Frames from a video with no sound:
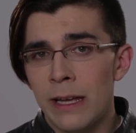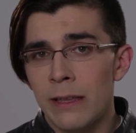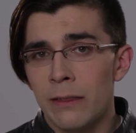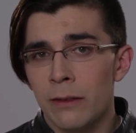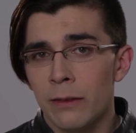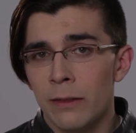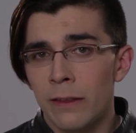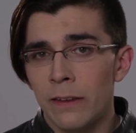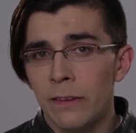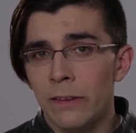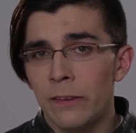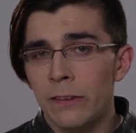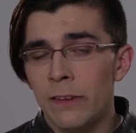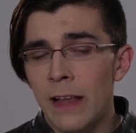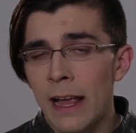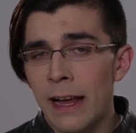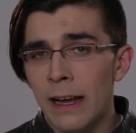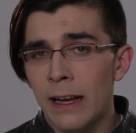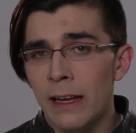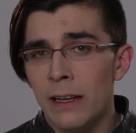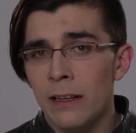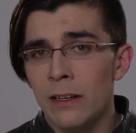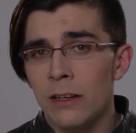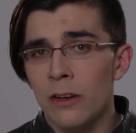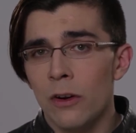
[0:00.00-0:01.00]
either the
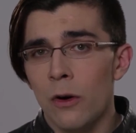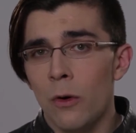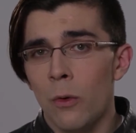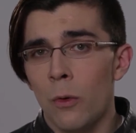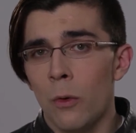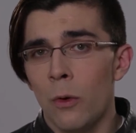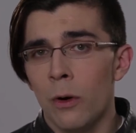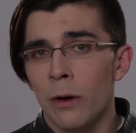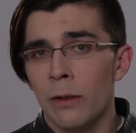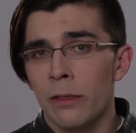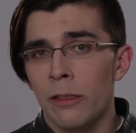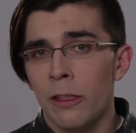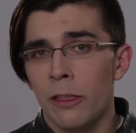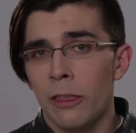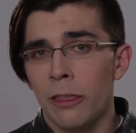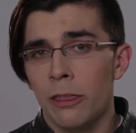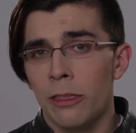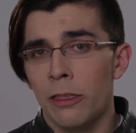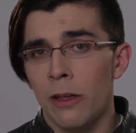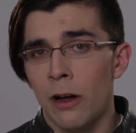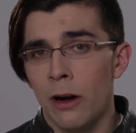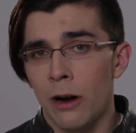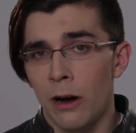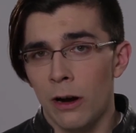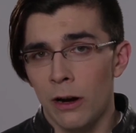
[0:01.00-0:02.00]
second or the
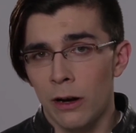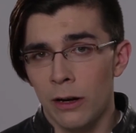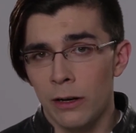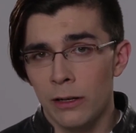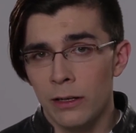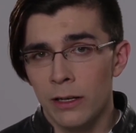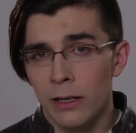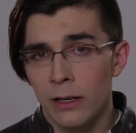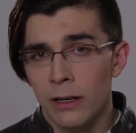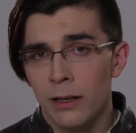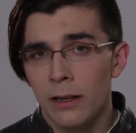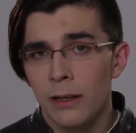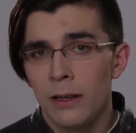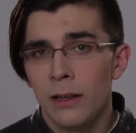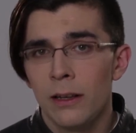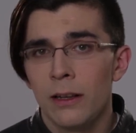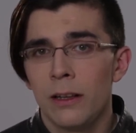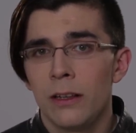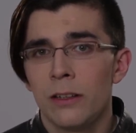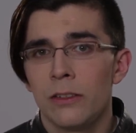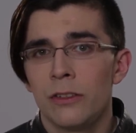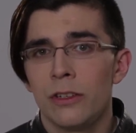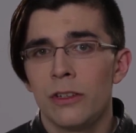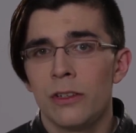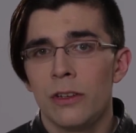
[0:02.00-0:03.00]
third,
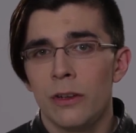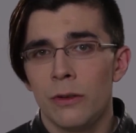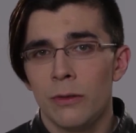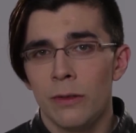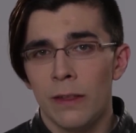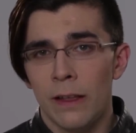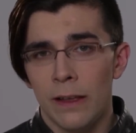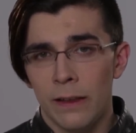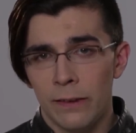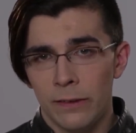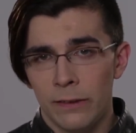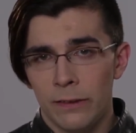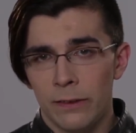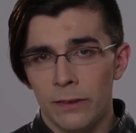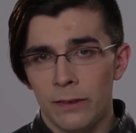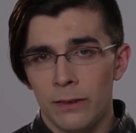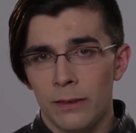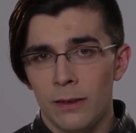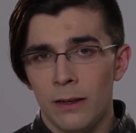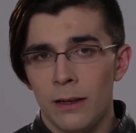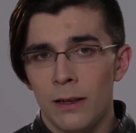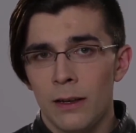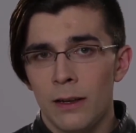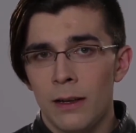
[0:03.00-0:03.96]
to do this.